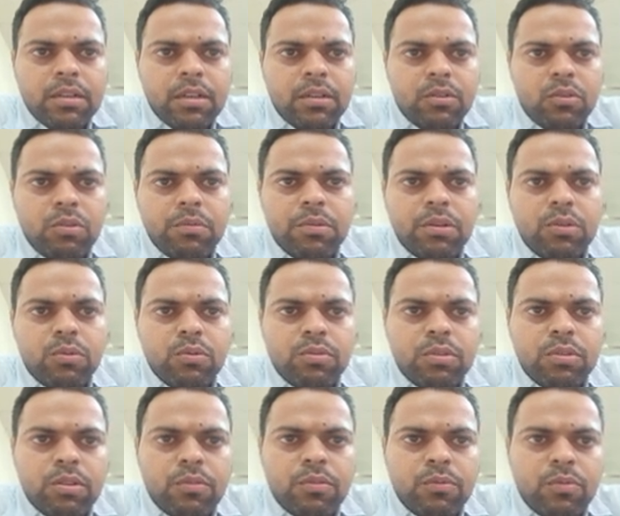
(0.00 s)
October
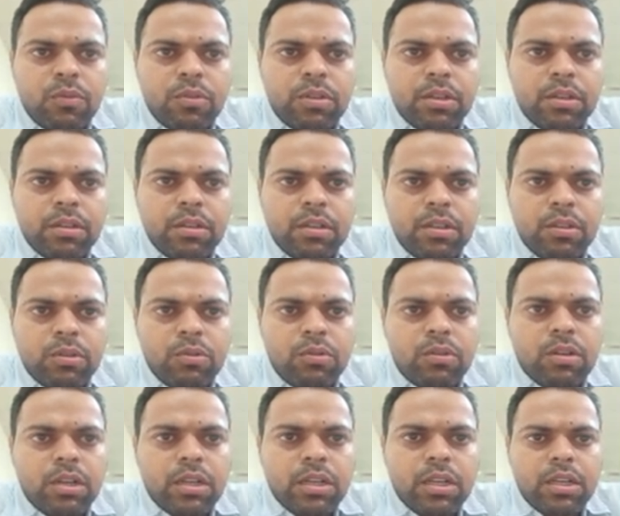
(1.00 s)
2014 to
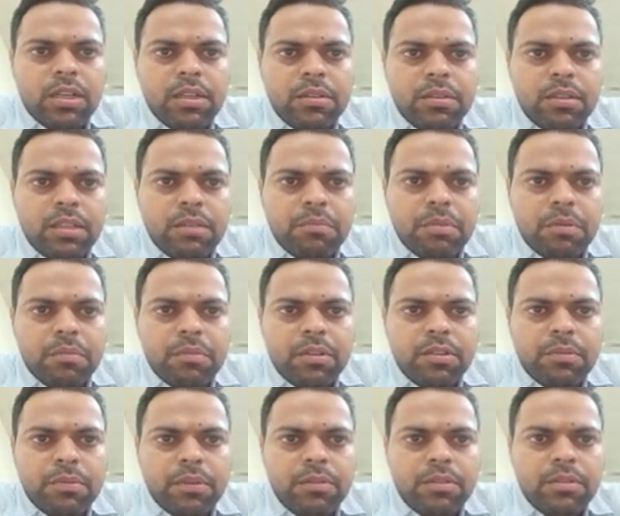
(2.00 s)
cleanliness in the public
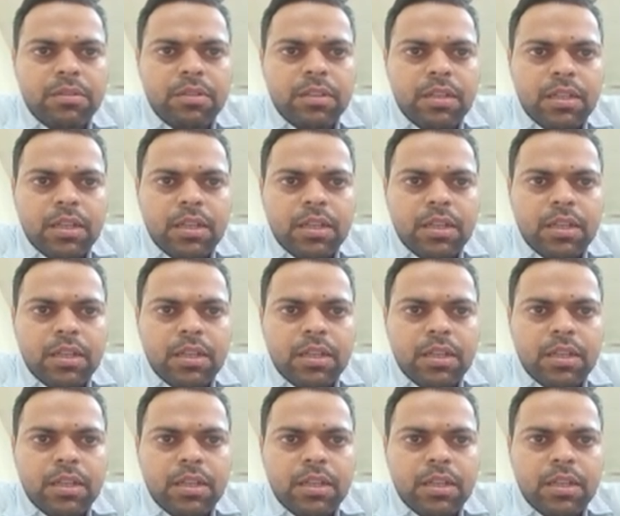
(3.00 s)
spaces,